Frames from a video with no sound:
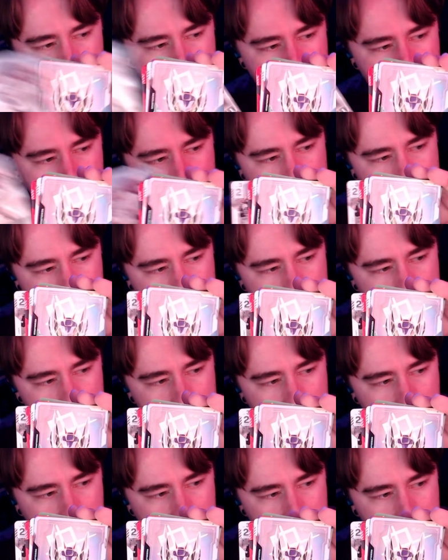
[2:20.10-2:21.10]
very tempting
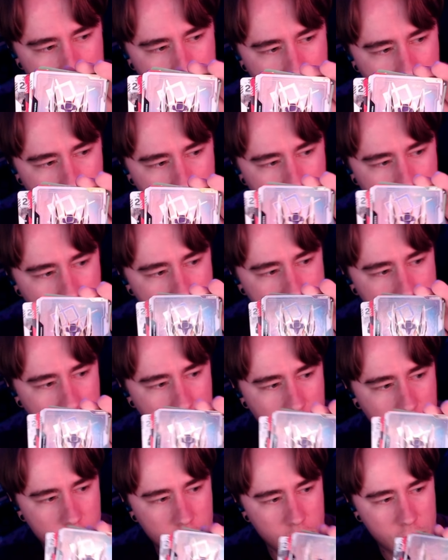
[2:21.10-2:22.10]
to actually buy a case.
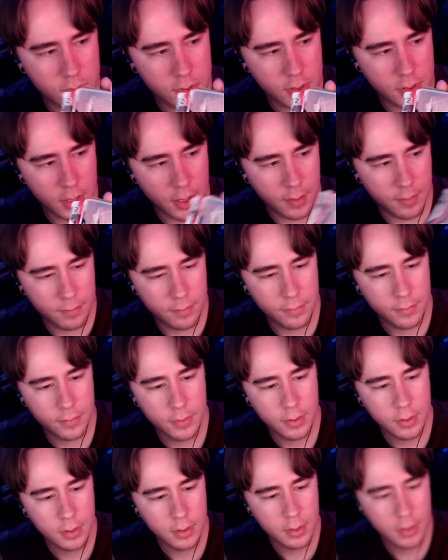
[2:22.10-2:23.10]
Oh snap!
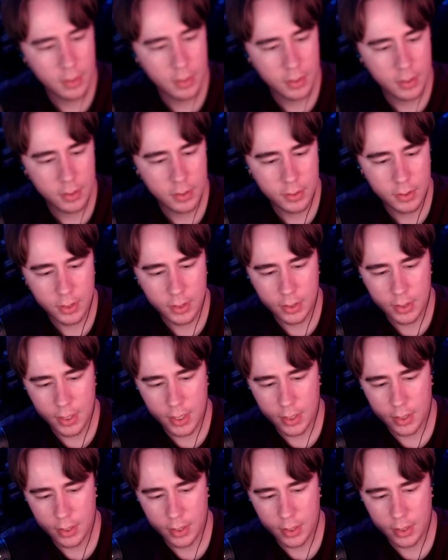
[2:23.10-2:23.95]
Look at that,